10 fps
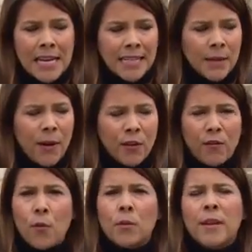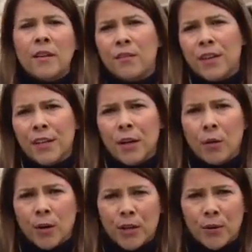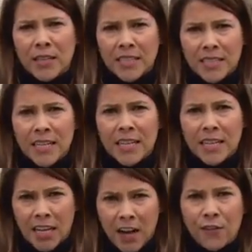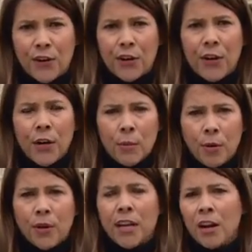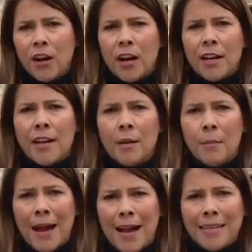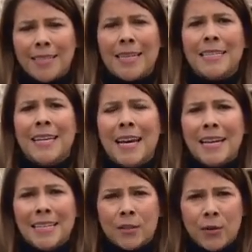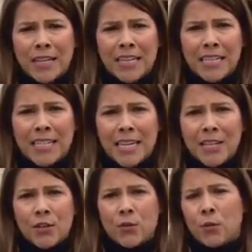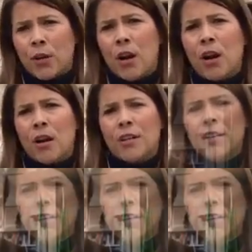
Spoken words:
It's about a 4-minute video where you can see the governor putting on a mask, saying he's going to continue to work hard